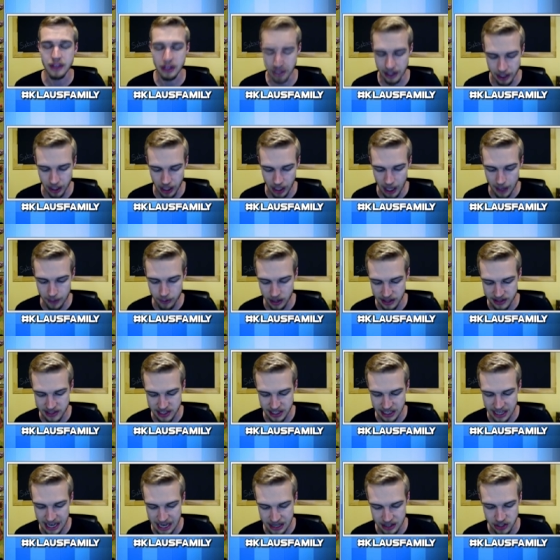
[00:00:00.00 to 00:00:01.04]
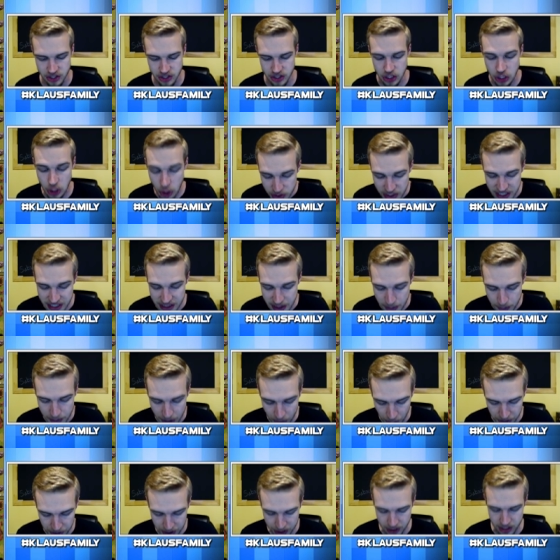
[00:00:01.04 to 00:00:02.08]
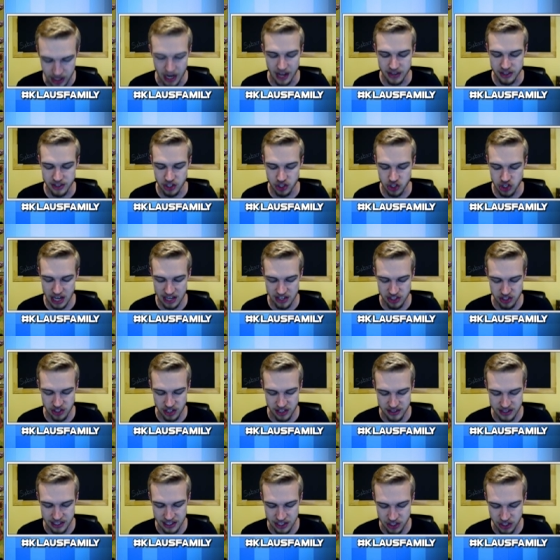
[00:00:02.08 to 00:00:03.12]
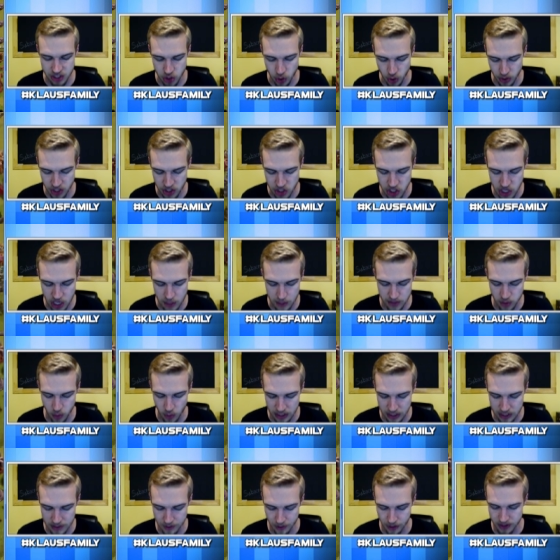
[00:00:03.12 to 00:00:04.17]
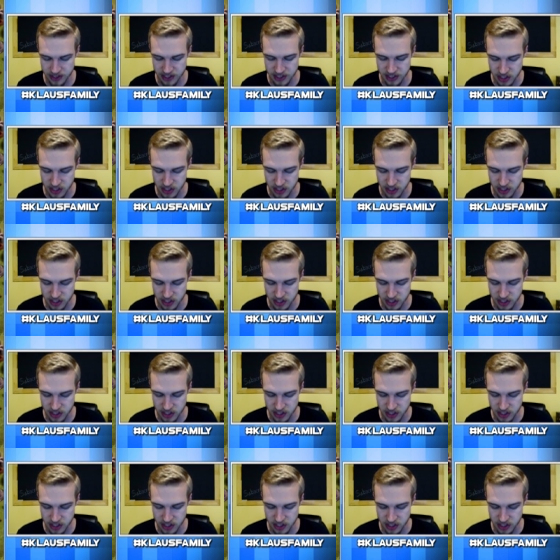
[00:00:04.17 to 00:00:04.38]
the little upgrades. Again, just using the builder suggestions and just doing the cheapest ones first.